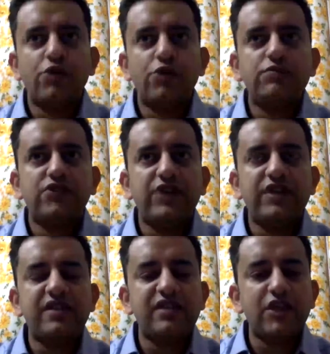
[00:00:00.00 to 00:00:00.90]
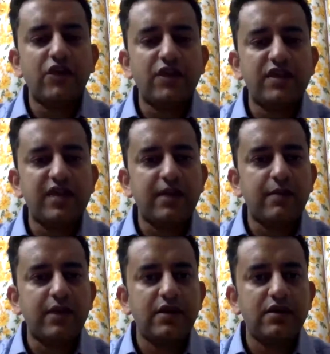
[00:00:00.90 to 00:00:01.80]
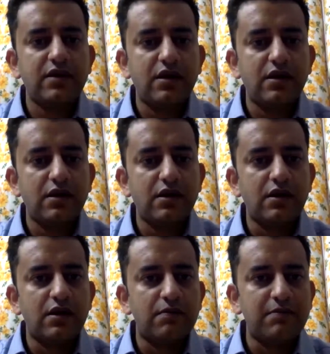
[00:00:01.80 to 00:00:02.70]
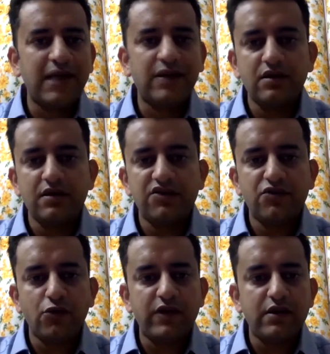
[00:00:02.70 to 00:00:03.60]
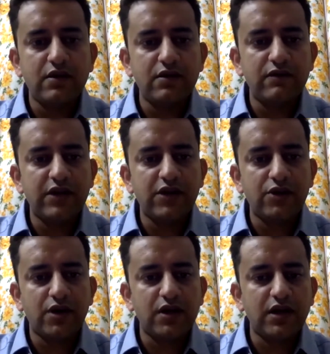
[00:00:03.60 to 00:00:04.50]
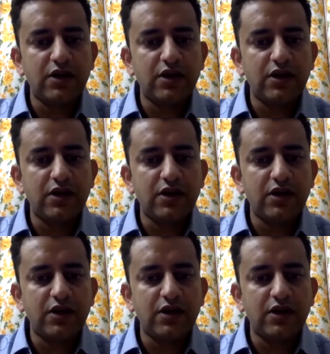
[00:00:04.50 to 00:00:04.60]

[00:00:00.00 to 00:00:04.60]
the recency of the segment matters over here when you're targeting